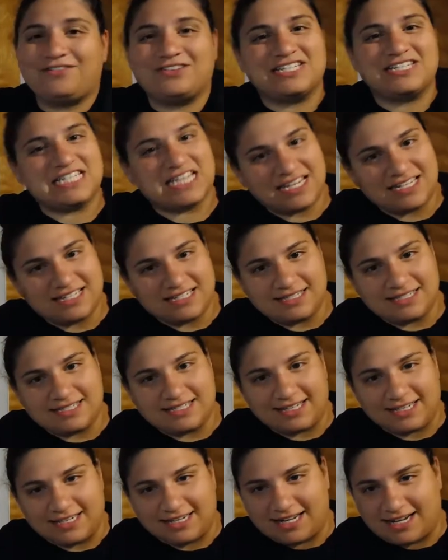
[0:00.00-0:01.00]
have a
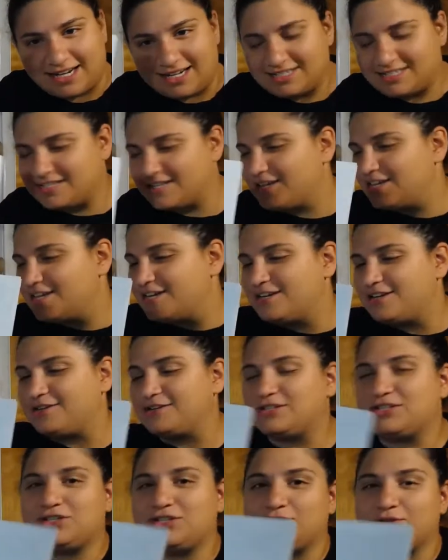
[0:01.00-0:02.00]
tendency not
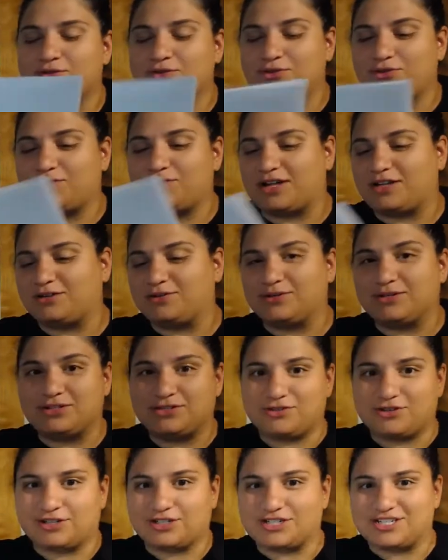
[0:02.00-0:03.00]
to follow
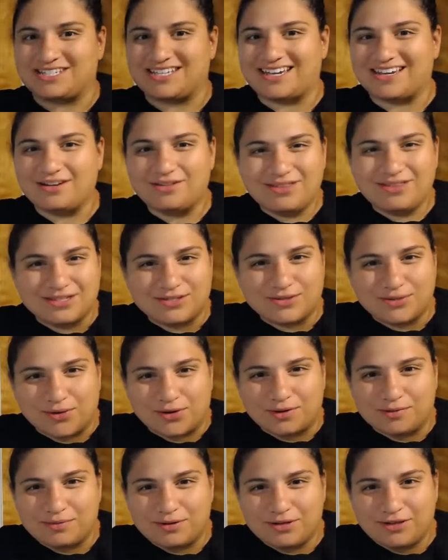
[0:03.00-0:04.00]
instructions. I know that's
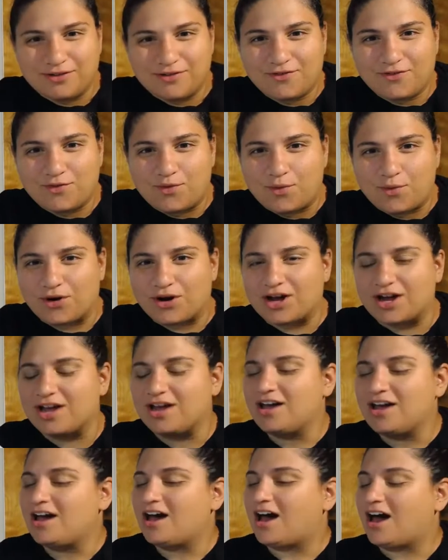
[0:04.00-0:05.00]
horrible for
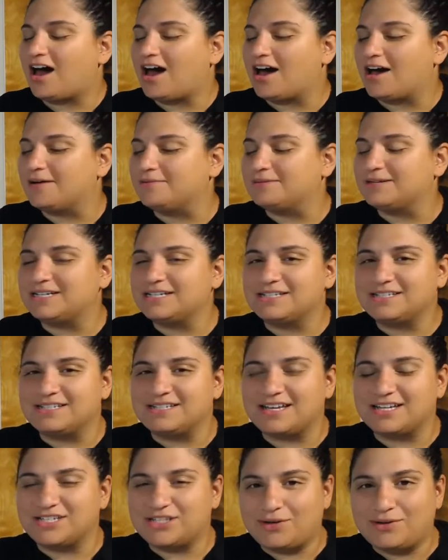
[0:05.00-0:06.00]
uh,
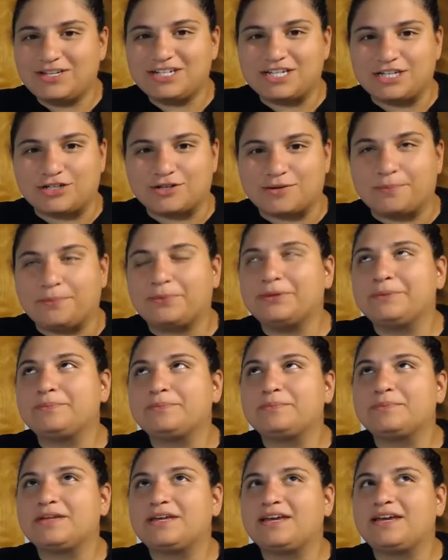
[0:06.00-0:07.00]
a, a sewing teacher, but
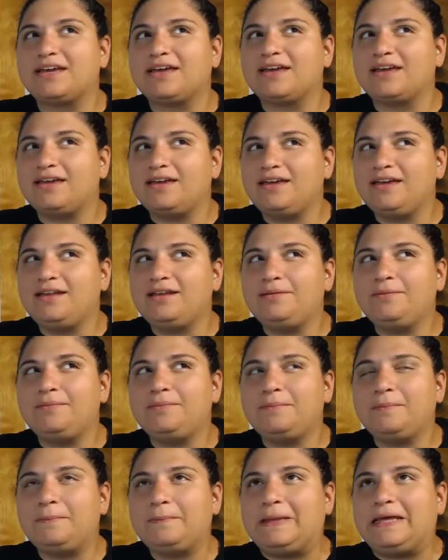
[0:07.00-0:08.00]

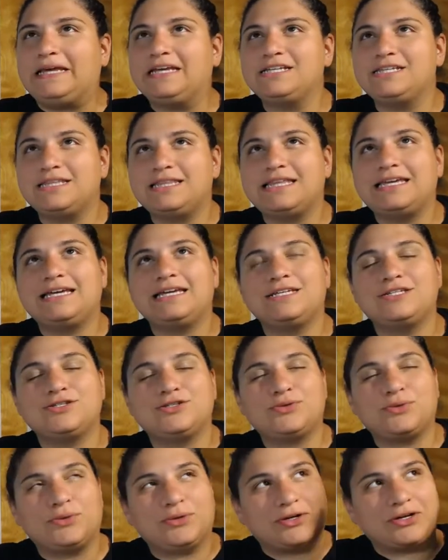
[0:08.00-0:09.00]
in the
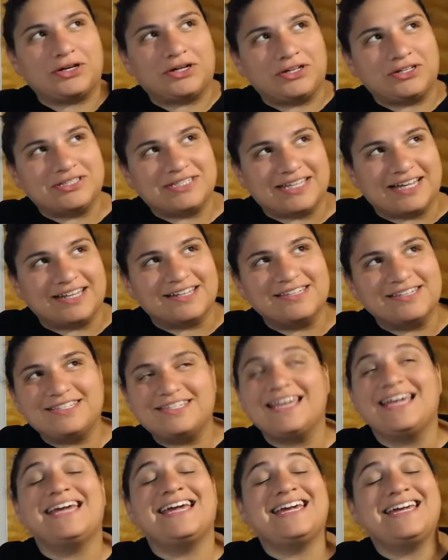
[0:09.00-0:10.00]
historical
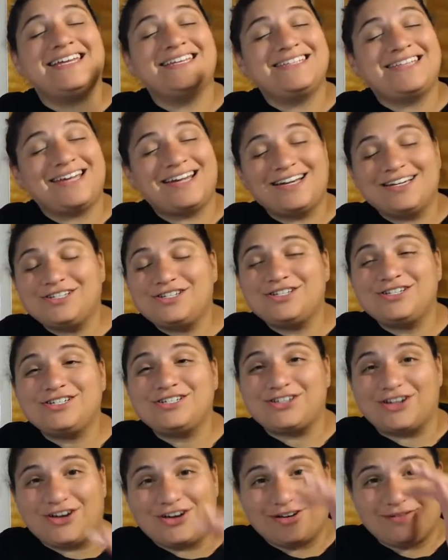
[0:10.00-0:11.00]
sense, it actually
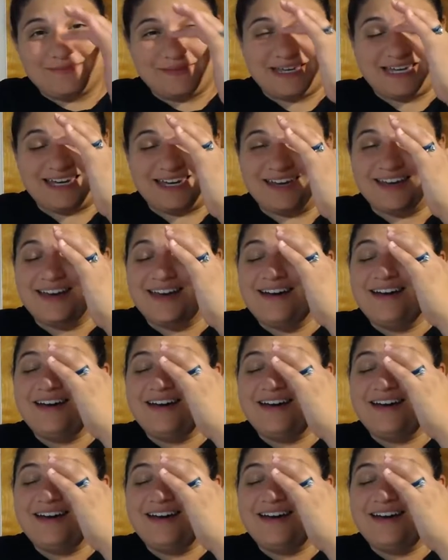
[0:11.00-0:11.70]
taught me